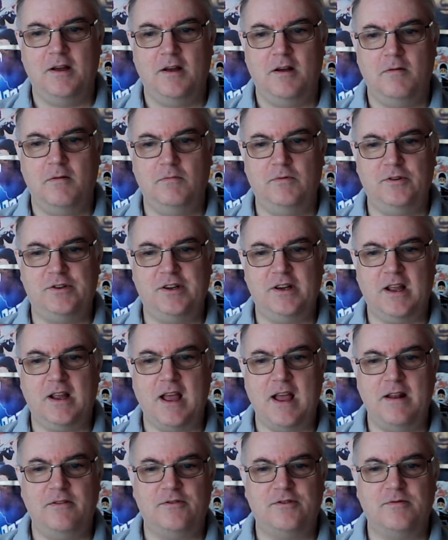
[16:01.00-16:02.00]
Once
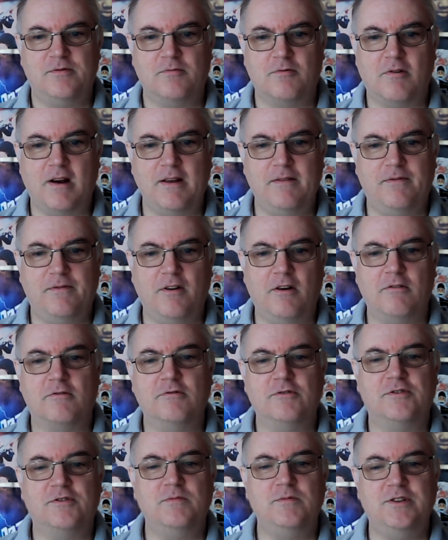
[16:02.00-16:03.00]
again, some great
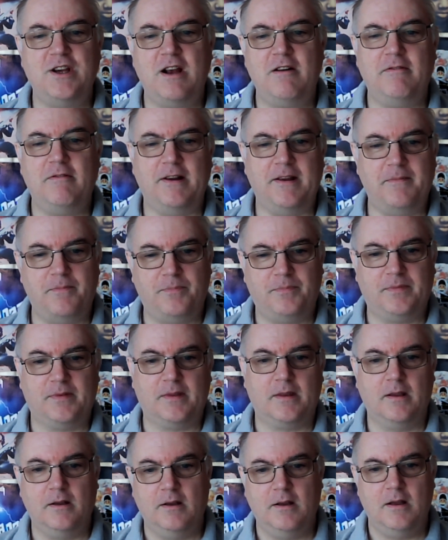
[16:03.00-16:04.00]
vocals from Jerry.
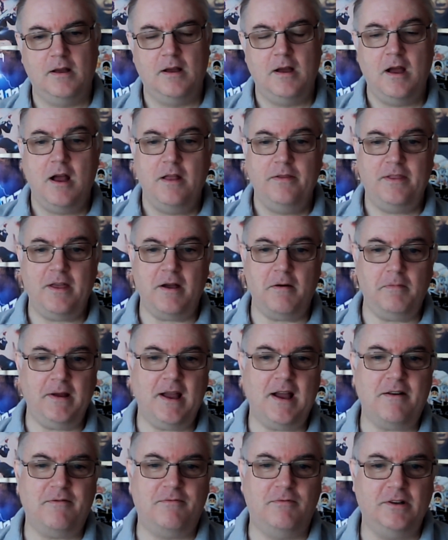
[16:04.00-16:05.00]
Then we
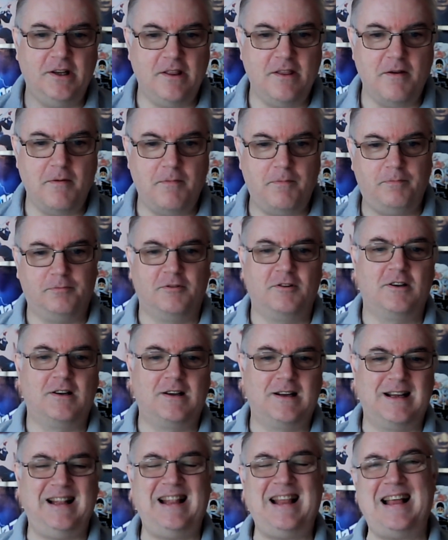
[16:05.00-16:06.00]
have one of the
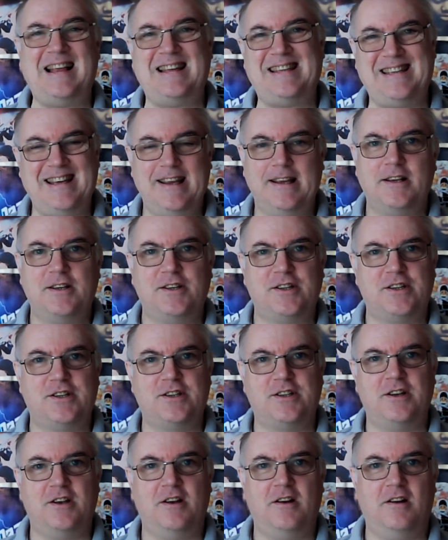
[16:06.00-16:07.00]

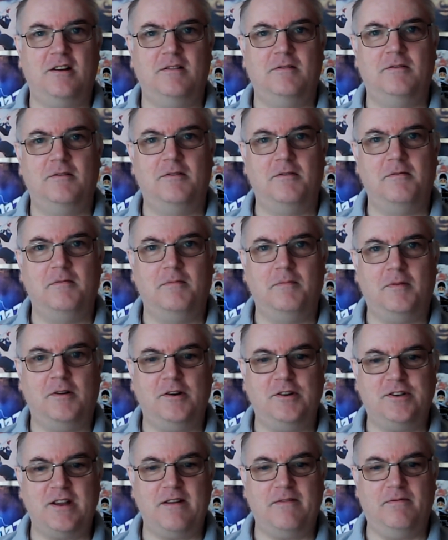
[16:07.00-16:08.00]
classics by
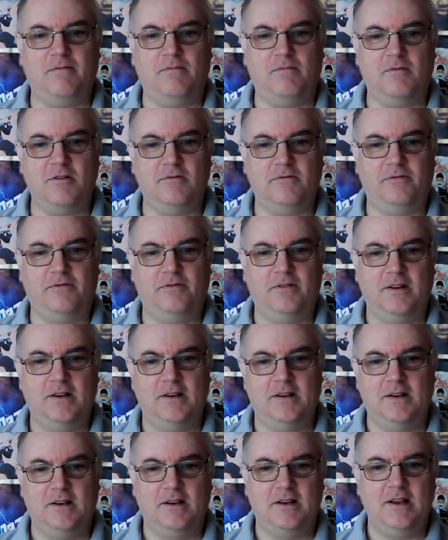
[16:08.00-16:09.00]
Steppenwolf.
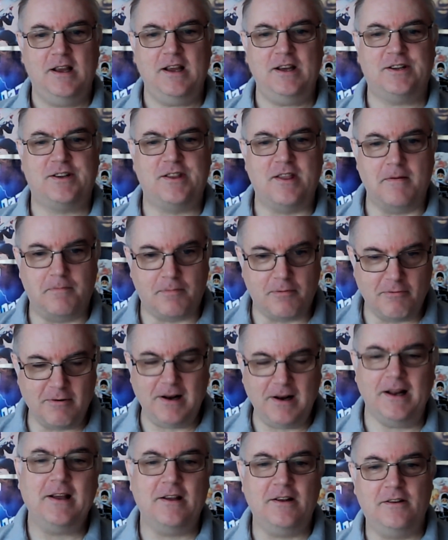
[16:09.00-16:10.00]
It's the
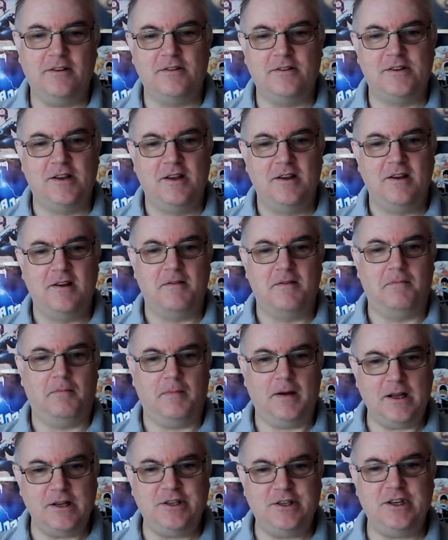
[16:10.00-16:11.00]
brilliant
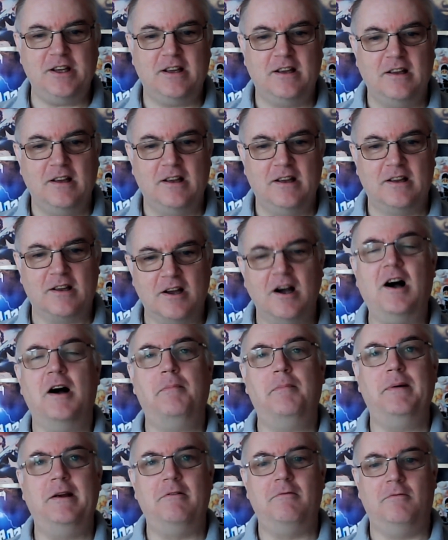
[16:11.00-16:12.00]
Magic
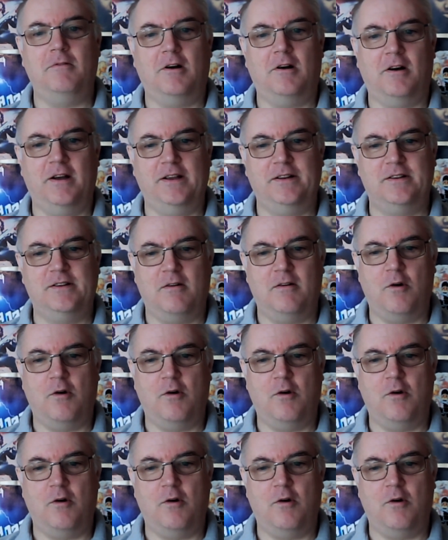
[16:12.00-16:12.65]
Carpet Ride.